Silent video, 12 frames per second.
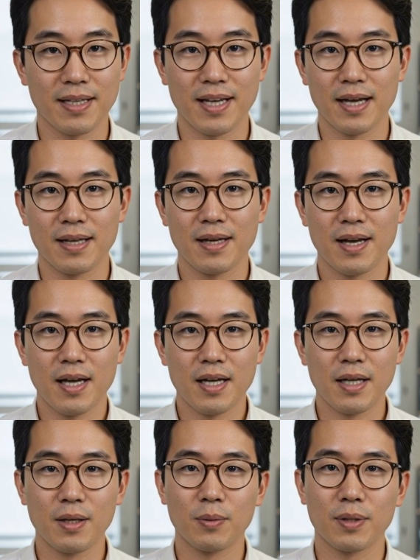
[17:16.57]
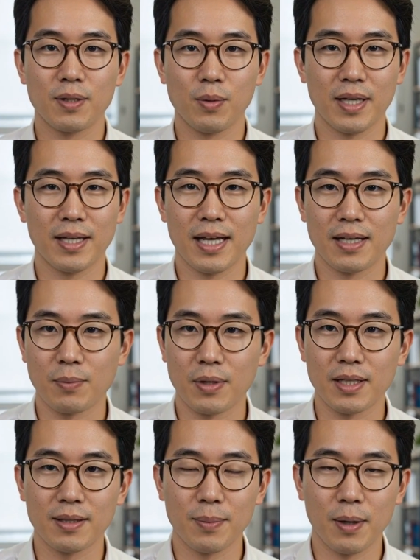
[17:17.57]
said, once a working
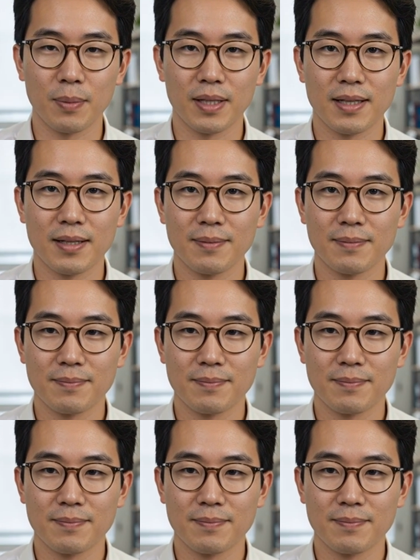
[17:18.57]
exploit is public,